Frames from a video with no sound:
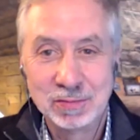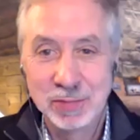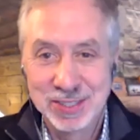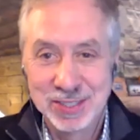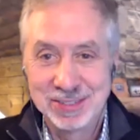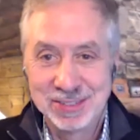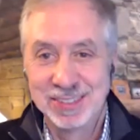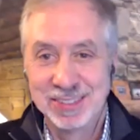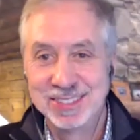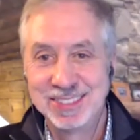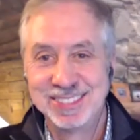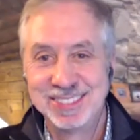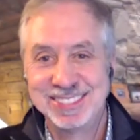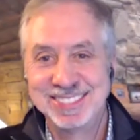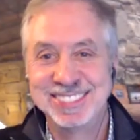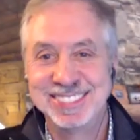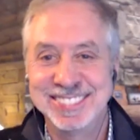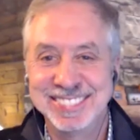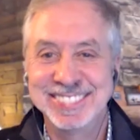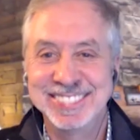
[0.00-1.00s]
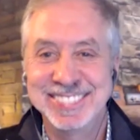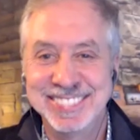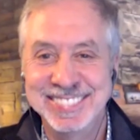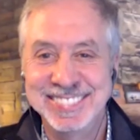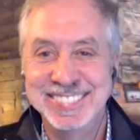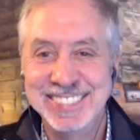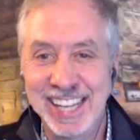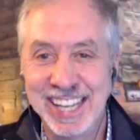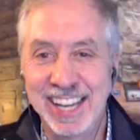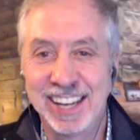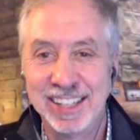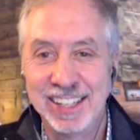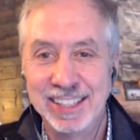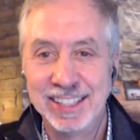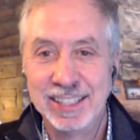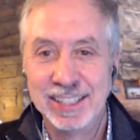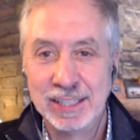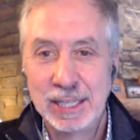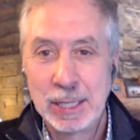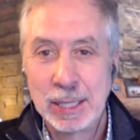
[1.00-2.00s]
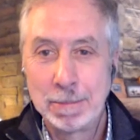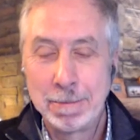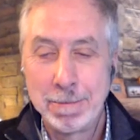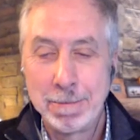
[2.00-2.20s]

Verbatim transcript: business. Right. So that within yeah. someone